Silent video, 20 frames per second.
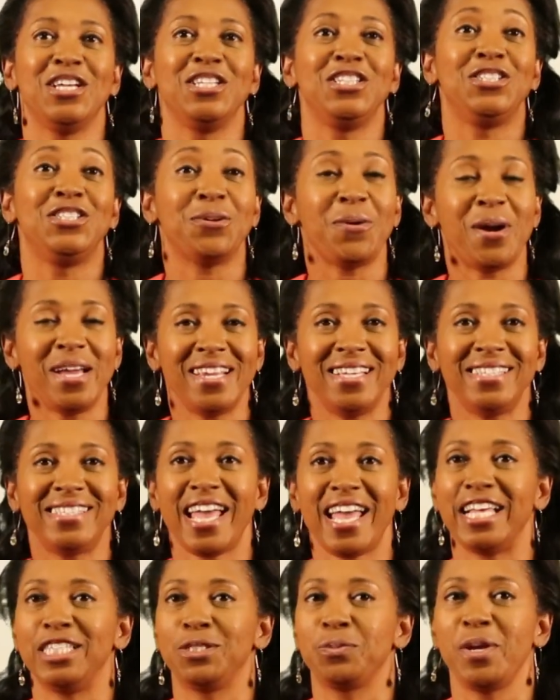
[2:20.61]
Join us
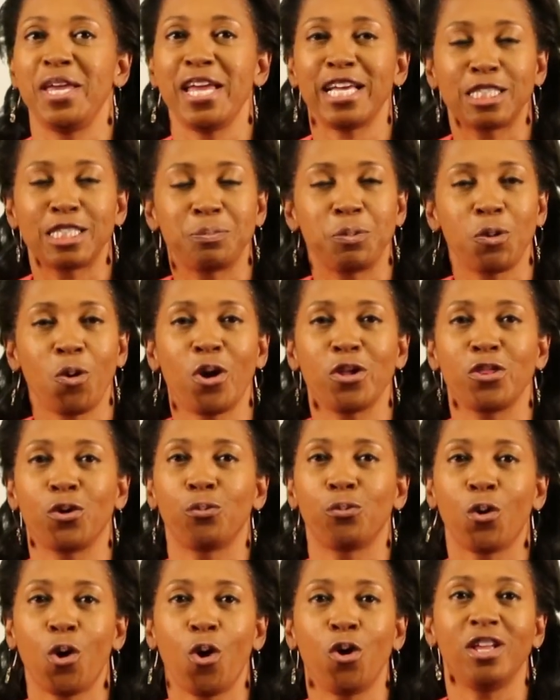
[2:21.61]
as we explore the
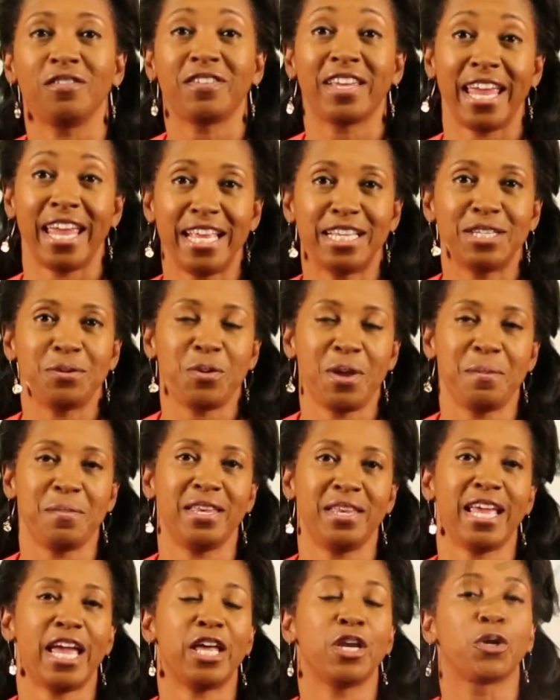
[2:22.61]
role of Kingdom
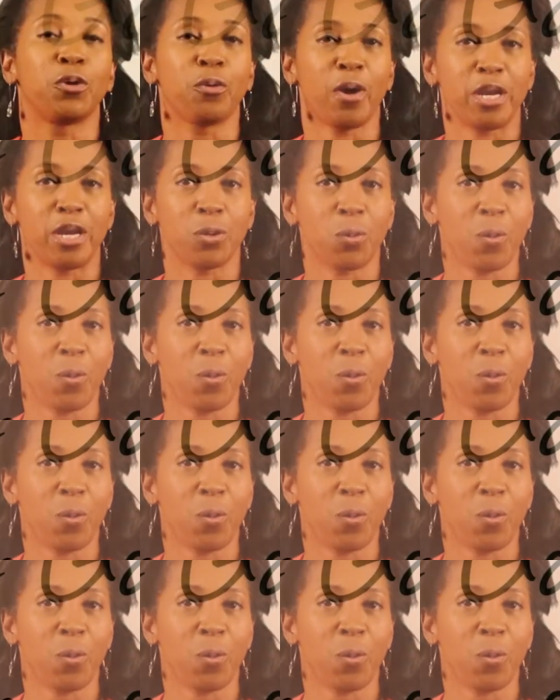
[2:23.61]
women in a greater